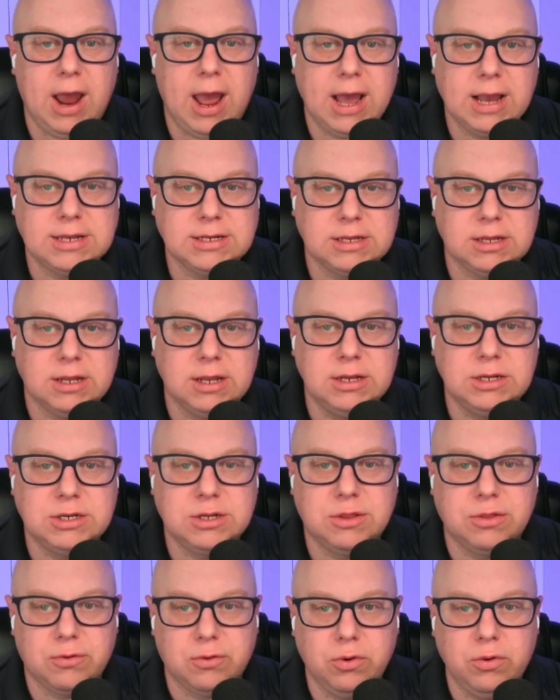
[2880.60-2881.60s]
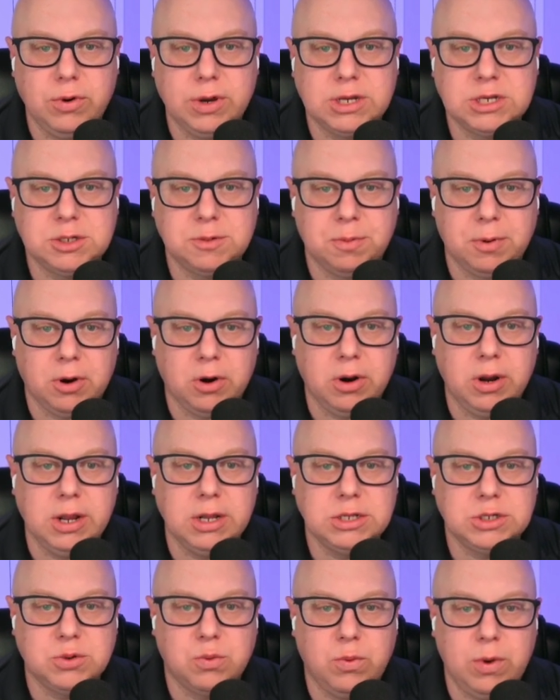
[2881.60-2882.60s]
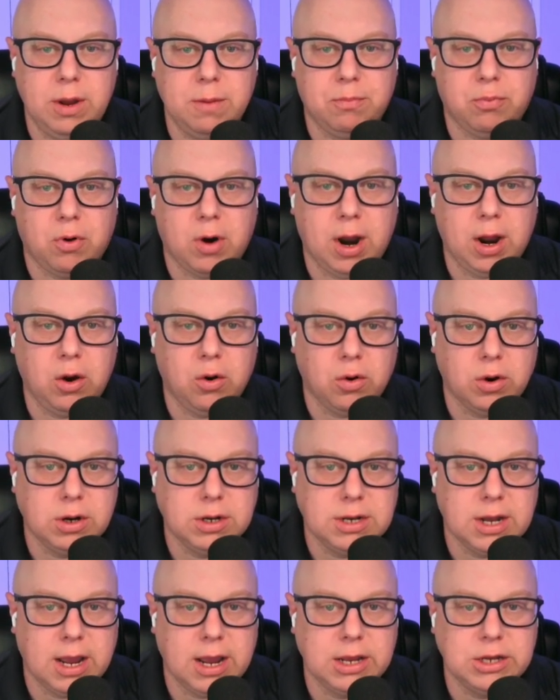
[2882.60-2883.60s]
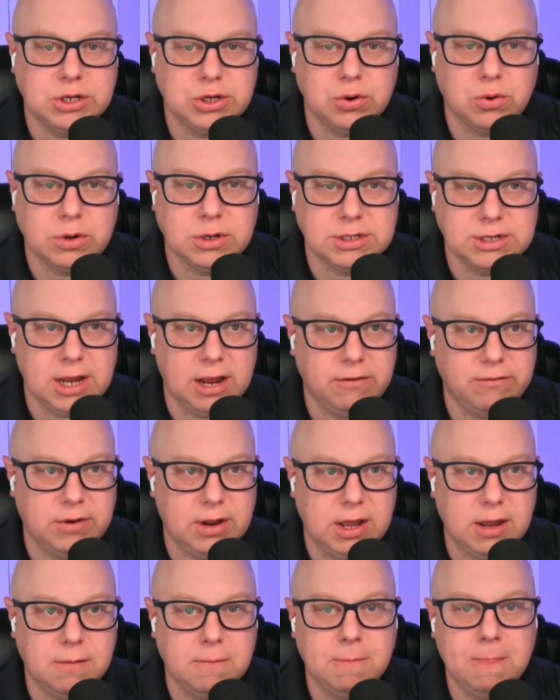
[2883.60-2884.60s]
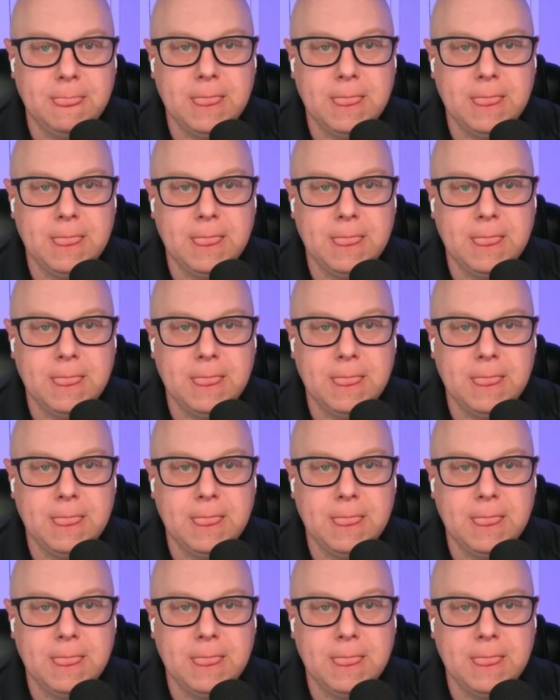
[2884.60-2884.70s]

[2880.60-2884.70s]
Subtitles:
excellence through experience. We prioritize your safety.